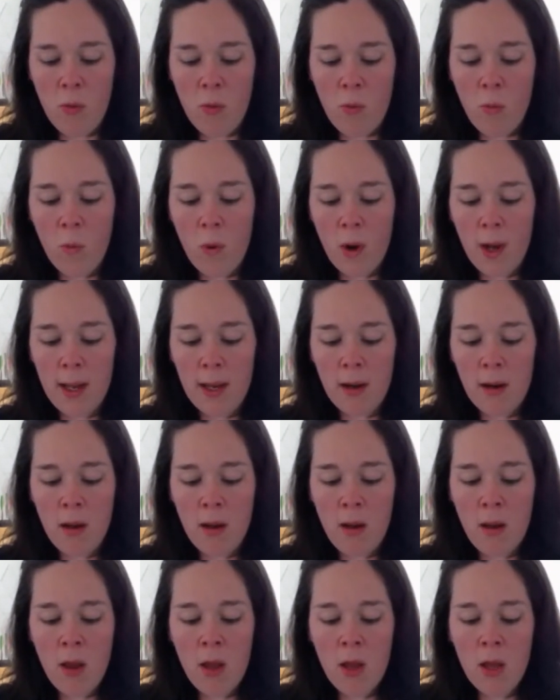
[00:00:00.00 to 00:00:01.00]

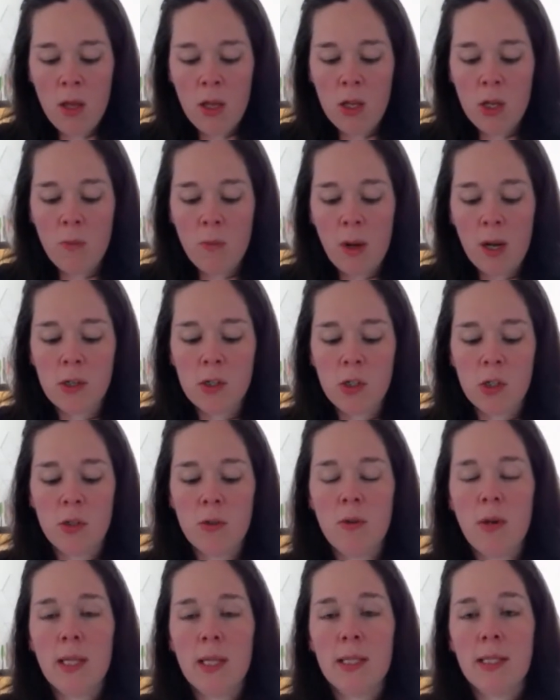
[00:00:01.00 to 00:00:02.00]
What you want to
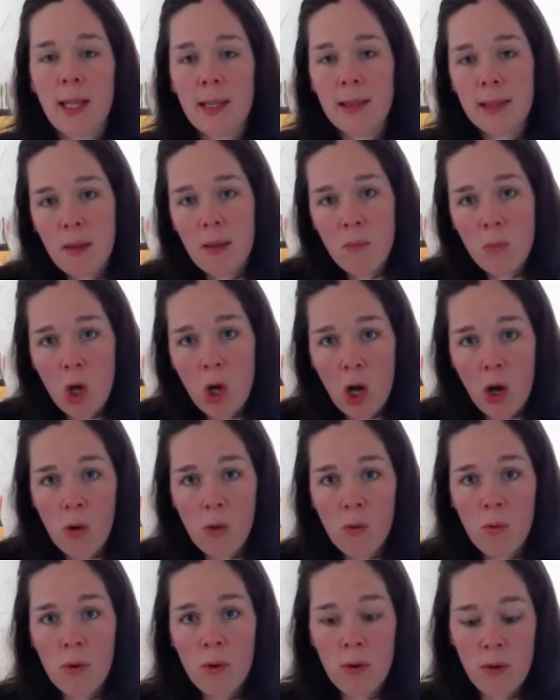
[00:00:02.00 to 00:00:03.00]
do is let them
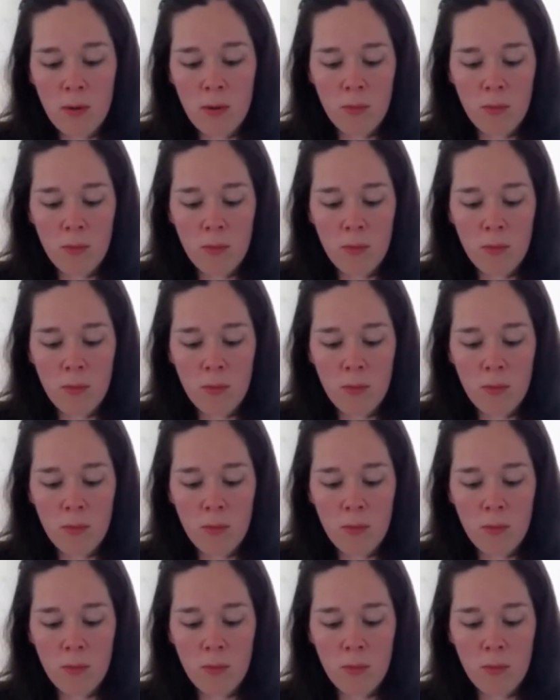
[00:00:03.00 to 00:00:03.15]
go,